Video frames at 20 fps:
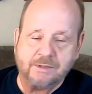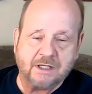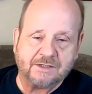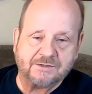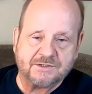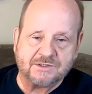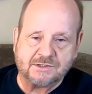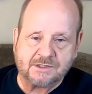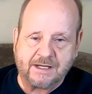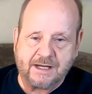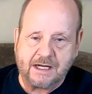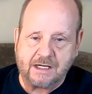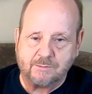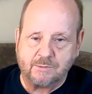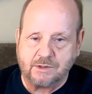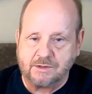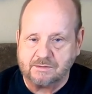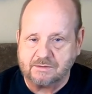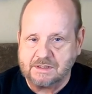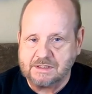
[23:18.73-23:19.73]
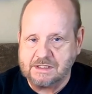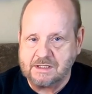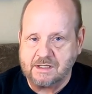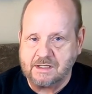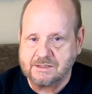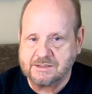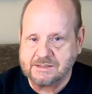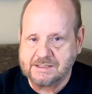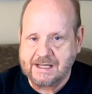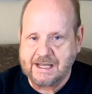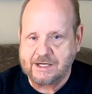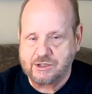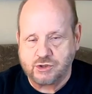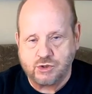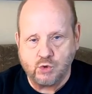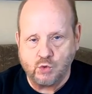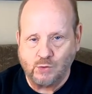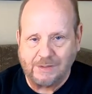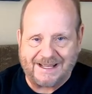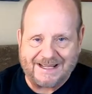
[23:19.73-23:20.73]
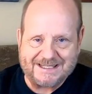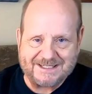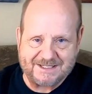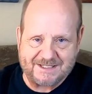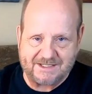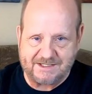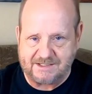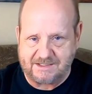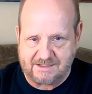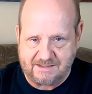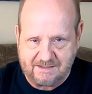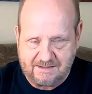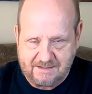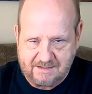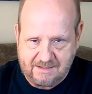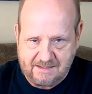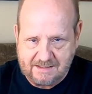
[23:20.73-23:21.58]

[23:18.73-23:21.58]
about this camera, it's got two lenses.